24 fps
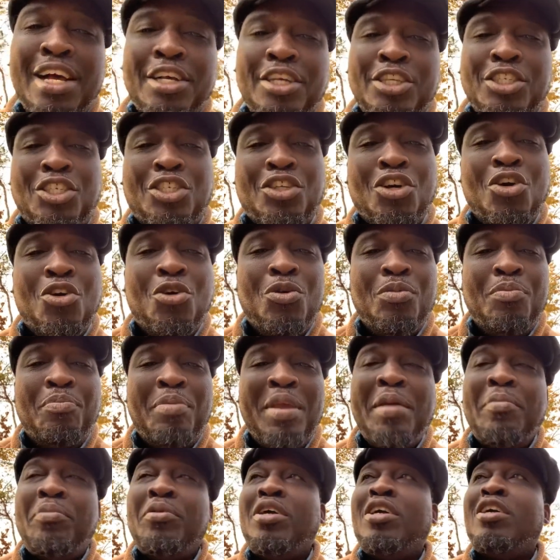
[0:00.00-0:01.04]
So
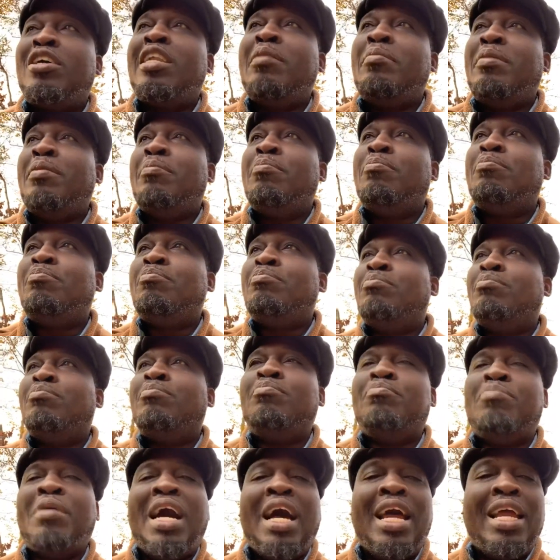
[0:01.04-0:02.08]
people are going to be
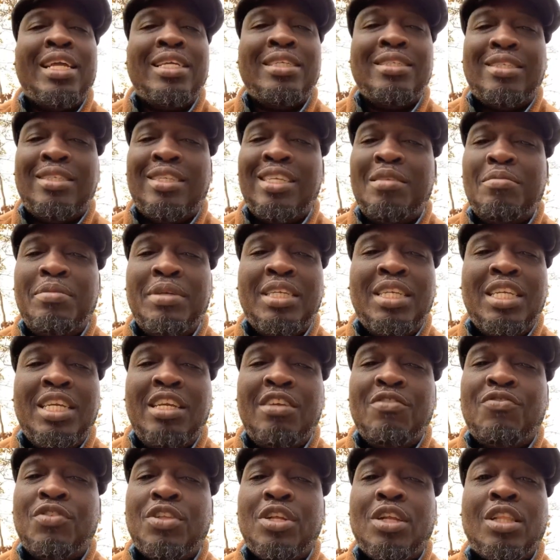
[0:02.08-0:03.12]
buying
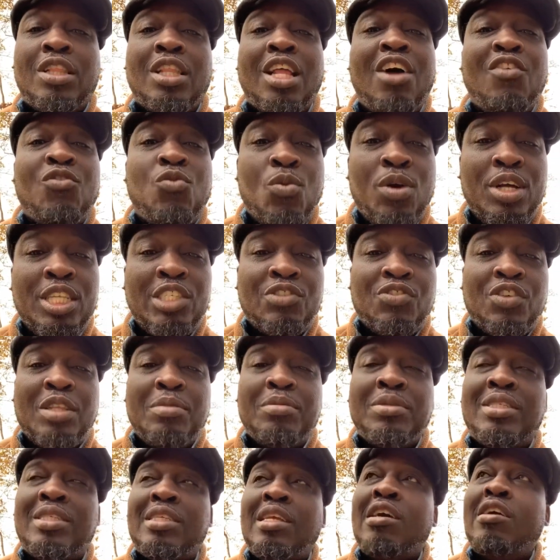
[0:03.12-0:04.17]
CBD for their loved ones, for
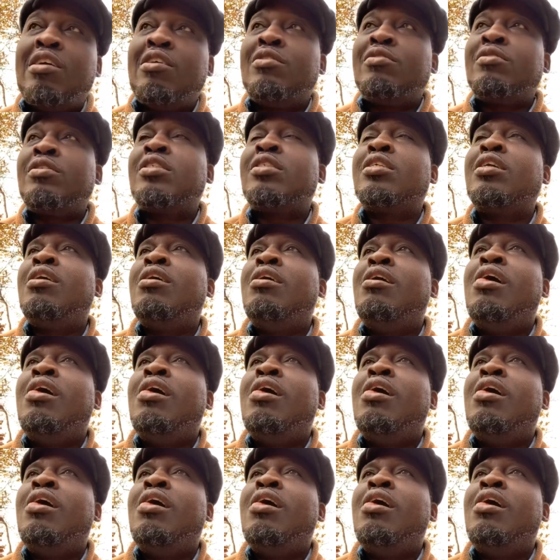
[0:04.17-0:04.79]
themselves.